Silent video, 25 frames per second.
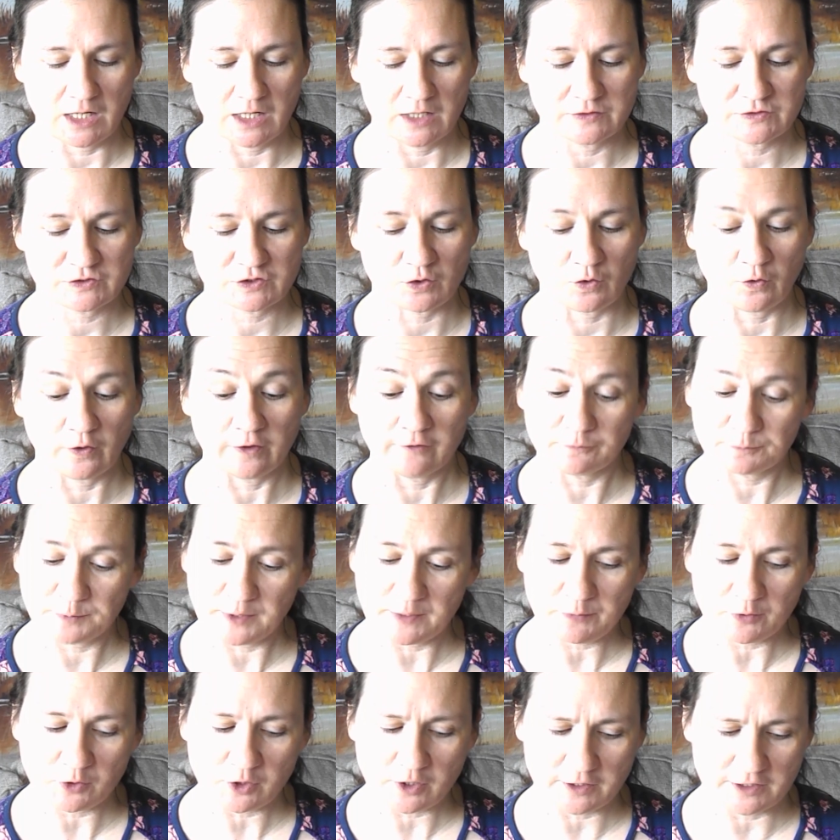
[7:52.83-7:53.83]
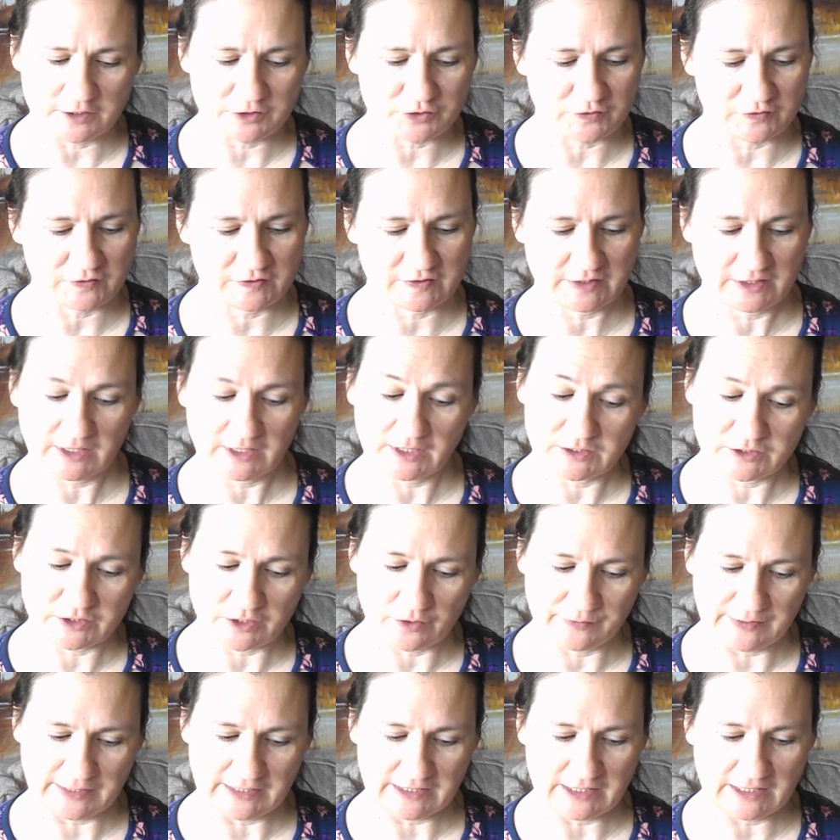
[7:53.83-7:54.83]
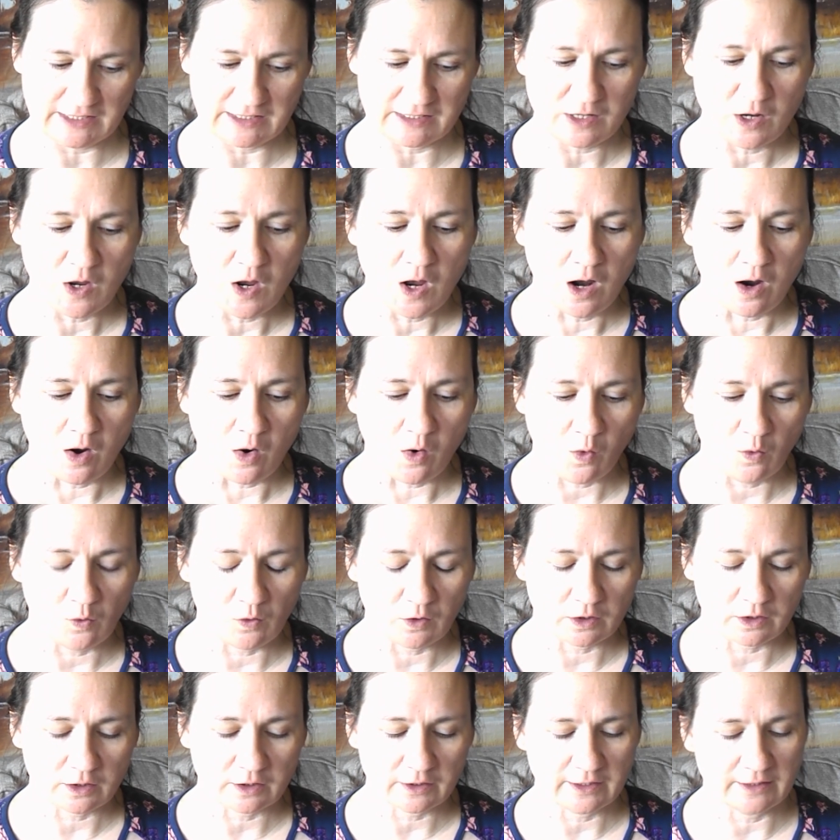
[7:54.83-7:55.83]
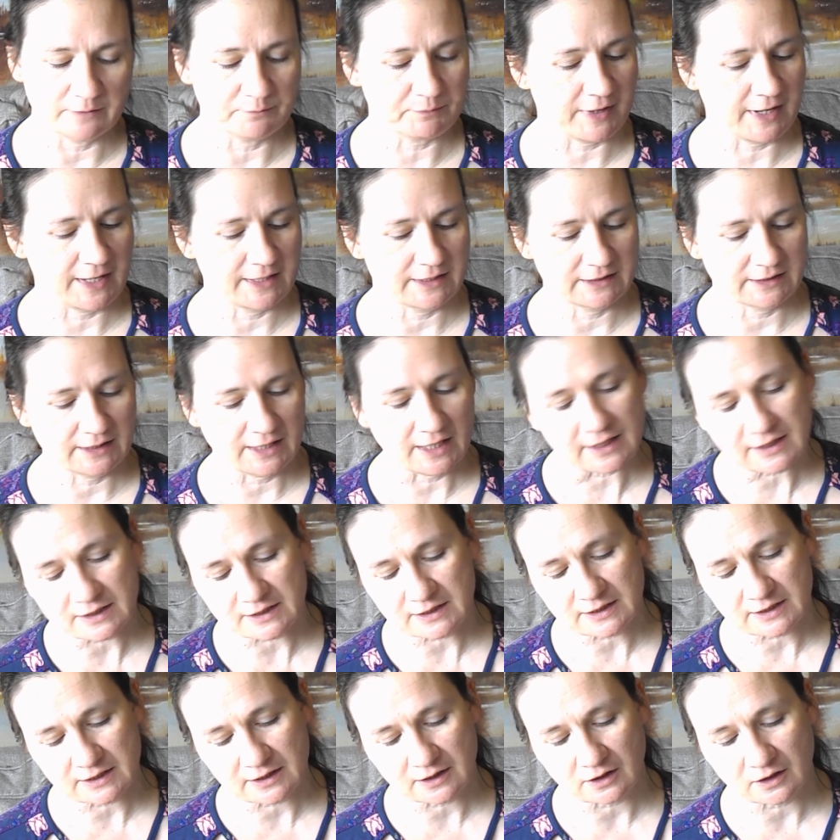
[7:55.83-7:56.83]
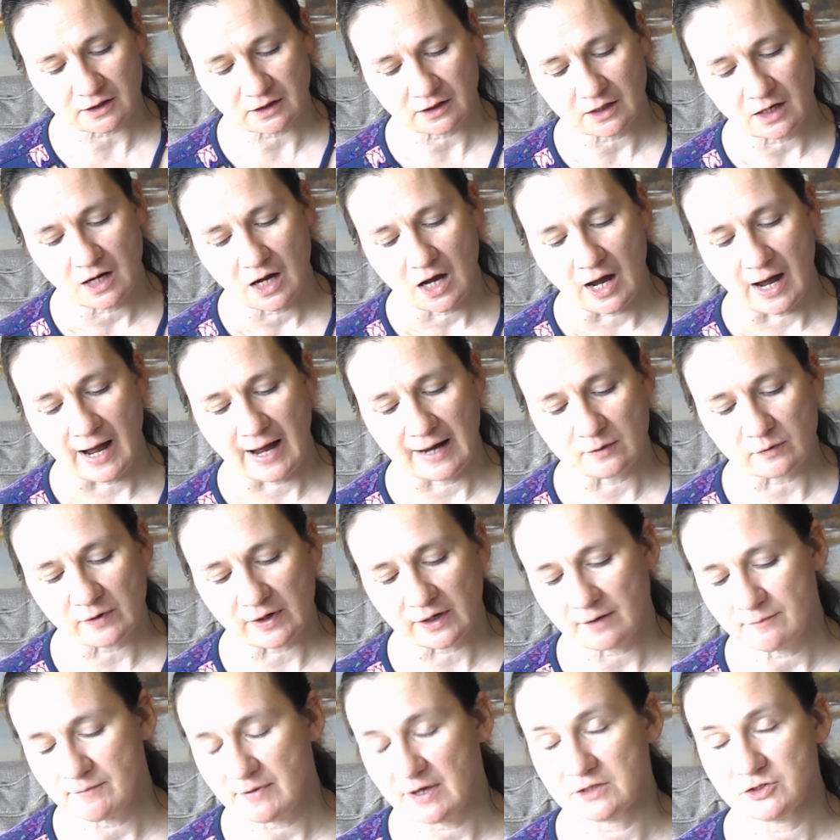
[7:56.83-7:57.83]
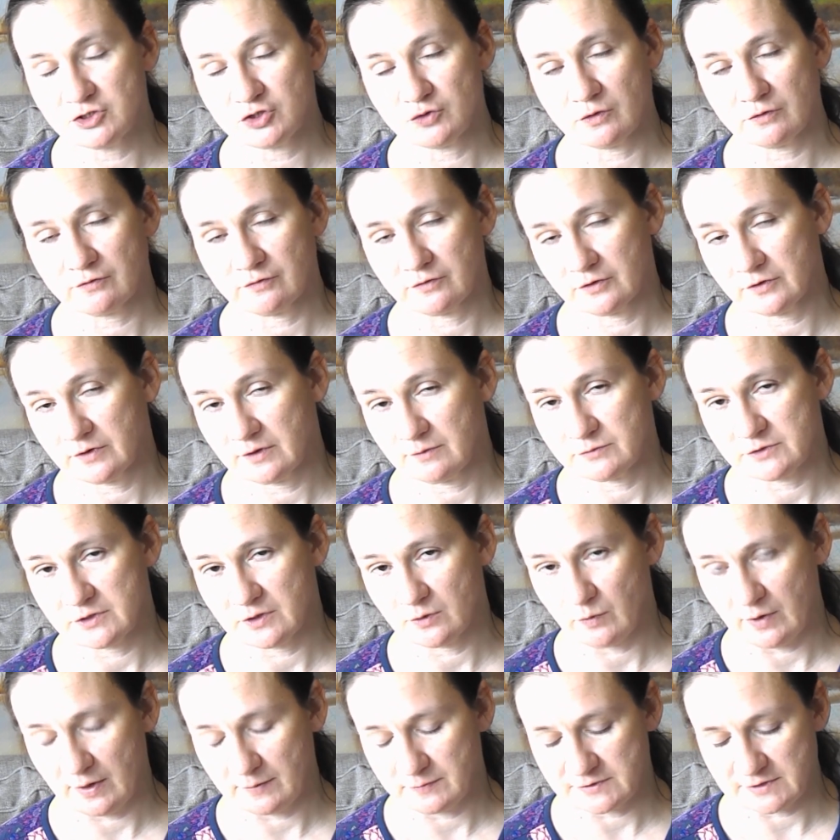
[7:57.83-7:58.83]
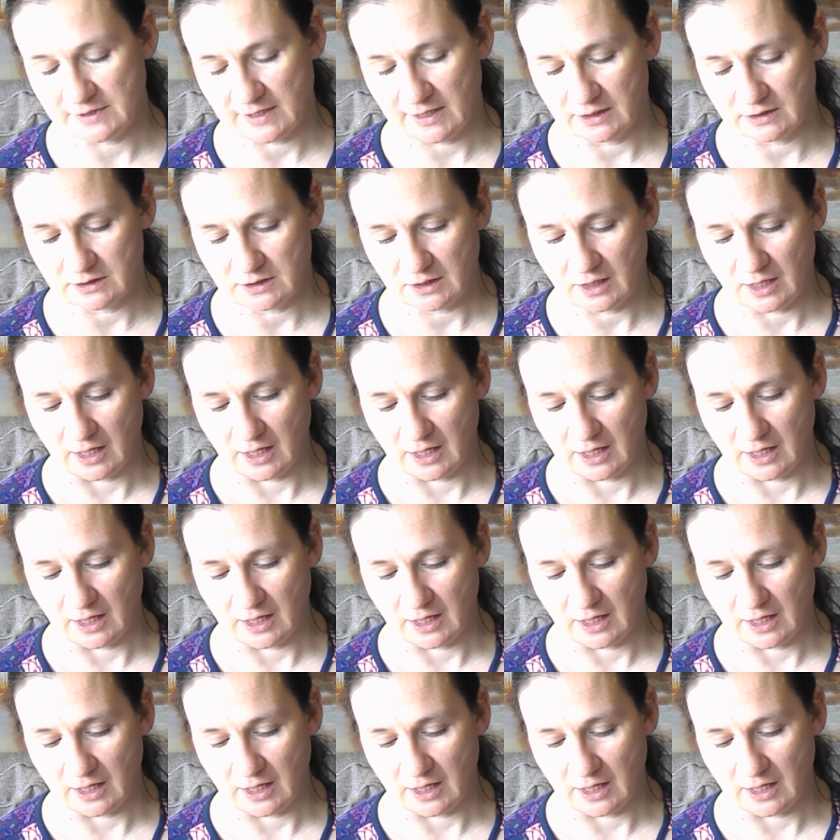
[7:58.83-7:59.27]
So if people are interested in donating or in buying Kennedy gear, I recommend you refer them to the website.